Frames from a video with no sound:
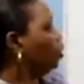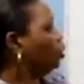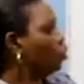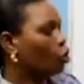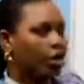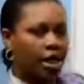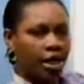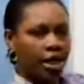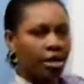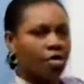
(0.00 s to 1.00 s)

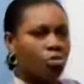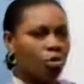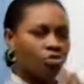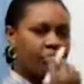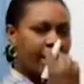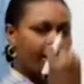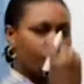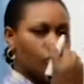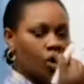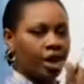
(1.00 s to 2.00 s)
Joki removes that
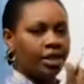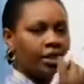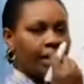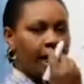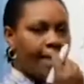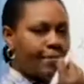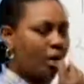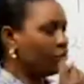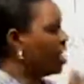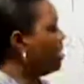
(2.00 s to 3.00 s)
chocolate in her
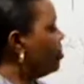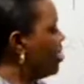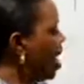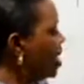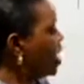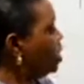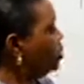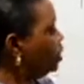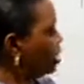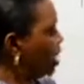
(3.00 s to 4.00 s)
mouth. Then
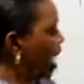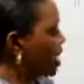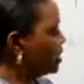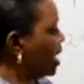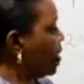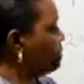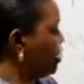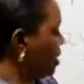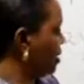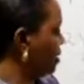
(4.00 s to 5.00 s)
she cuts a
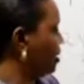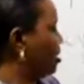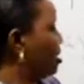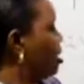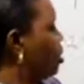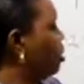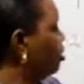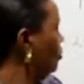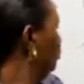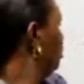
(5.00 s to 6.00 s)
piece
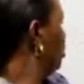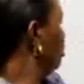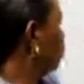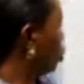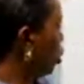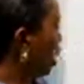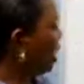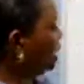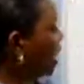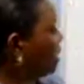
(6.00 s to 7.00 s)
of
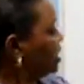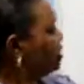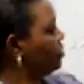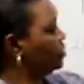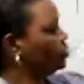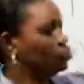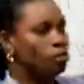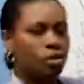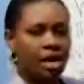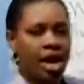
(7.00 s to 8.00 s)
chocolate and give it
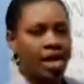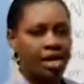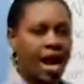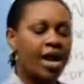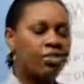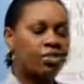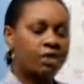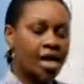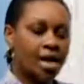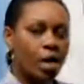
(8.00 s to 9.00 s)
to curry. And we
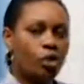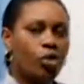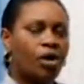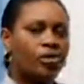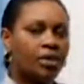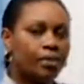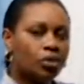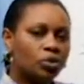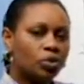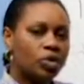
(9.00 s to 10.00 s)
say you are not
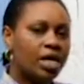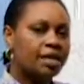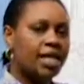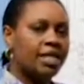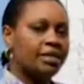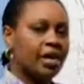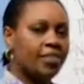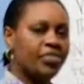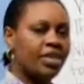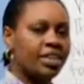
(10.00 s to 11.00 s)
supposed to eat
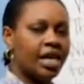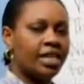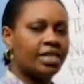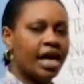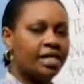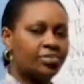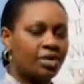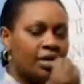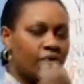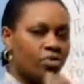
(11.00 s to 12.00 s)
something that has
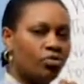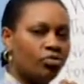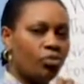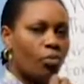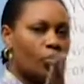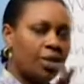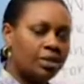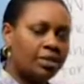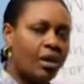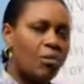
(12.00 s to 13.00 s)
been removed from
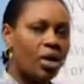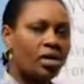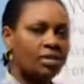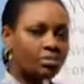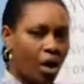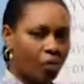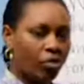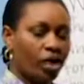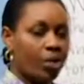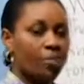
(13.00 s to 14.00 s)
someone's mouth
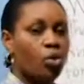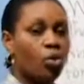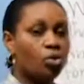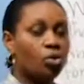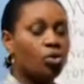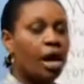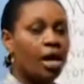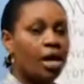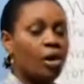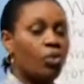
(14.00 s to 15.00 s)
because you
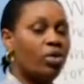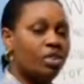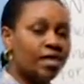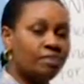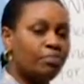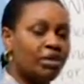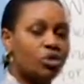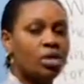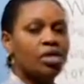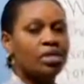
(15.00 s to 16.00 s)
can when that
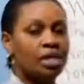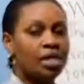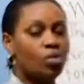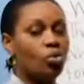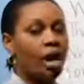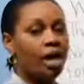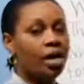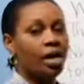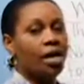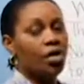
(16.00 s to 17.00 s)
person is sick you
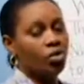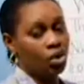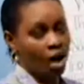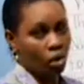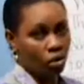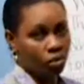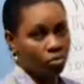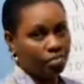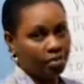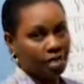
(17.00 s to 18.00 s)
can you can also
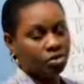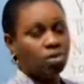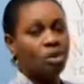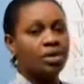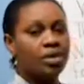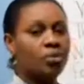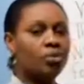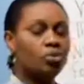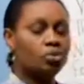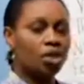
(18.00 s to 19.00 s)
be sick so you are
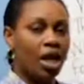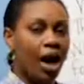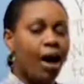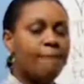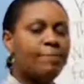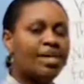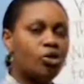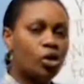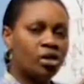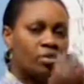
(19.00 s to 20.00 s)
supposed to share but
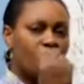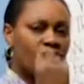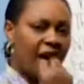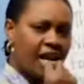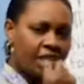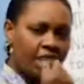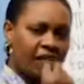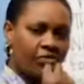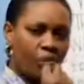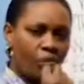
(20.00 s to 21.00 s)
don't remove
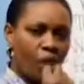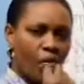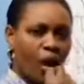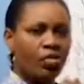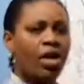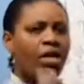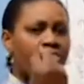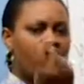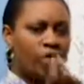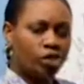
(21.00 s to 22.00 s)
anything from your mouth
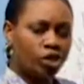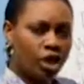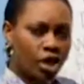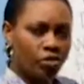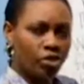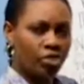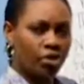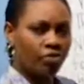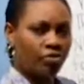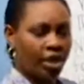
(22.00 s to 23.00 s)
then you share with your
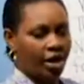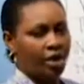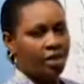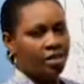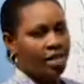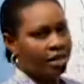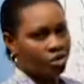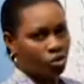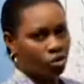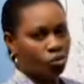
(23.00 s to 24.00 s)
friend that is
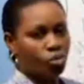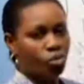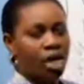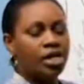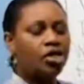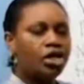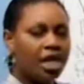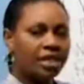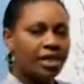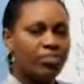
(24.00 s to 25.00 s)
not good.
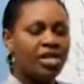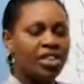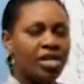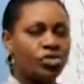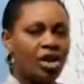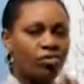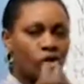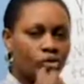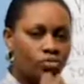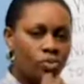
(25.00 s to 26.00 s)
Share something that you have
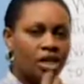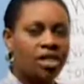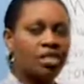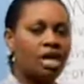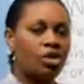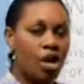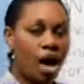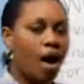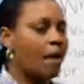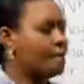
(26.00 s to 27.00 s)
not put inside
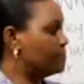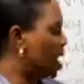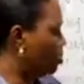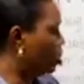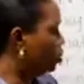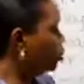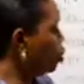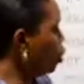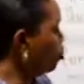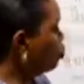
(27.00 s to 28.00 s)
your mouth.
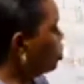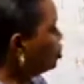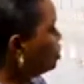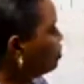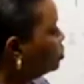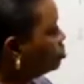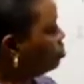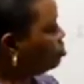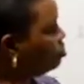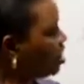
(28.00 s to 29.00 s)
So, you're not supposed to
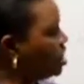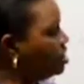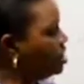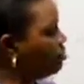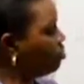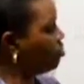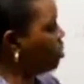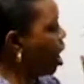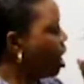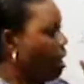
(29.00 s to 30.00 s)
remove anything from
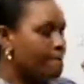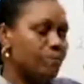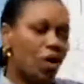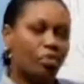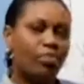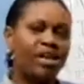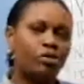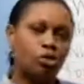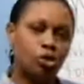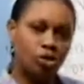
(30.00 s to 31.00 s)
your mouth, but you
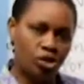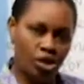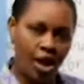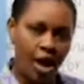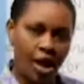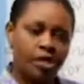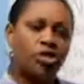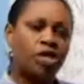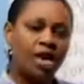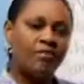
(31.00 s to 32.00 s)
should share.
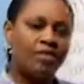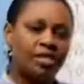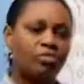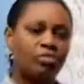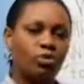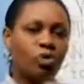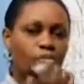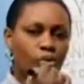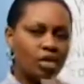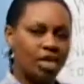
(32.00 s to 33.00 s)
Share first before you
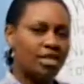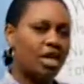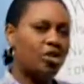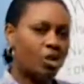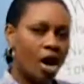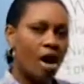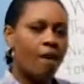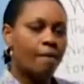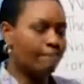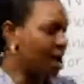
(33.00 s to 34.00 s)
put inside your
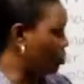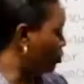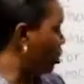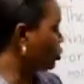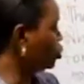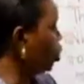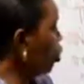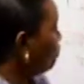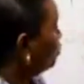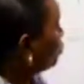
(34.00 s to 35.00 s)
mouth.
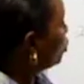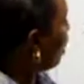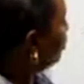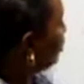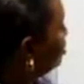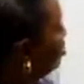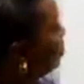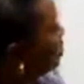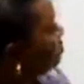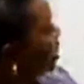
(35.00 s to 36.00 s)
So, after,
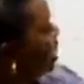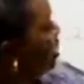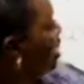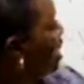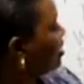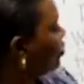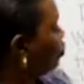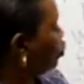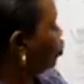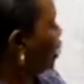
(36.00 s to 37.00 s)
after Carrie asked for
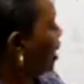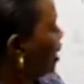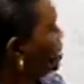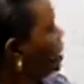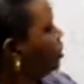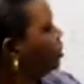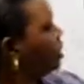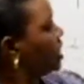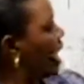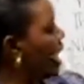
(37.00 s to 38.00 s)
chocolate,
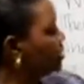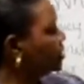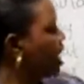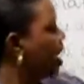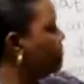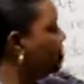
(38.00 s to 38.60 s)
she cuts a